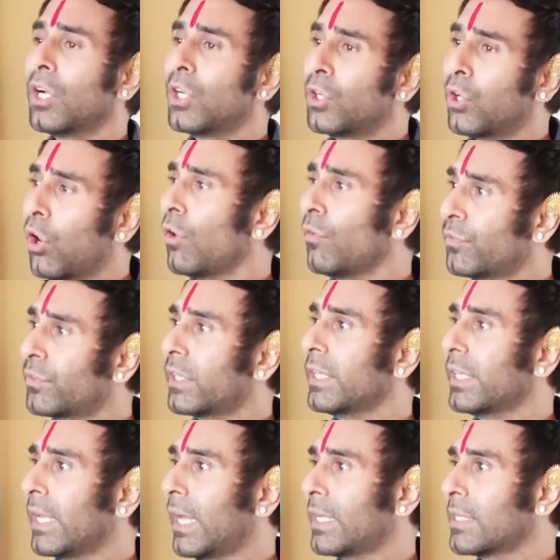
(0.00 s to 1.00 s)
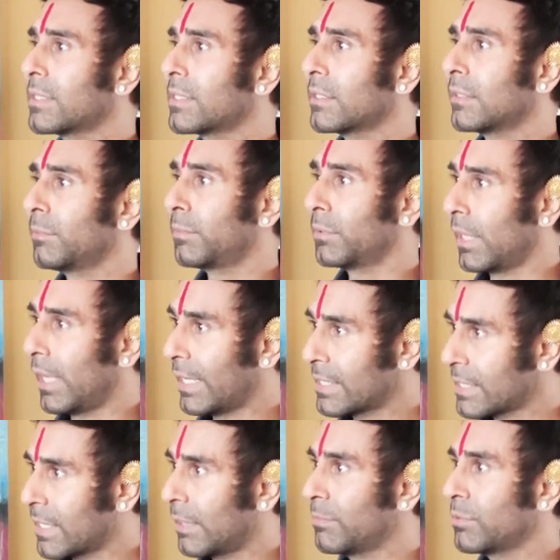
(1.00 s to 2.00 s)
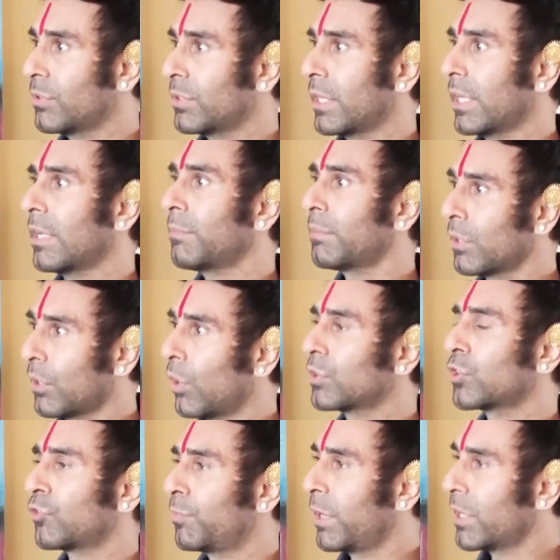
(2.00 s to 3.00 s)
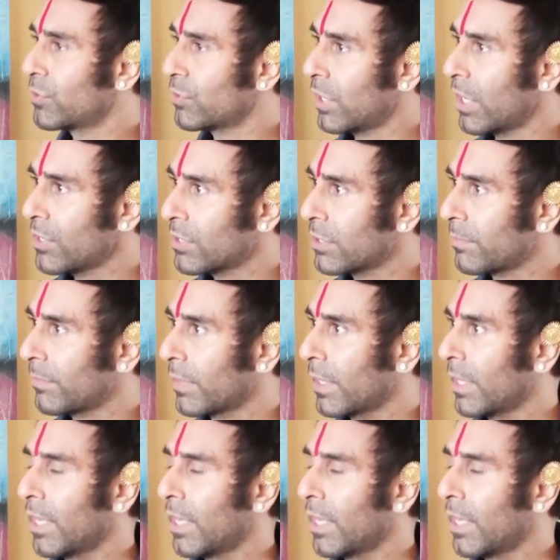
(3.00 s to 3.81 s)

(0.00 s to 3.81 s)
A lot of things has come today because of my education.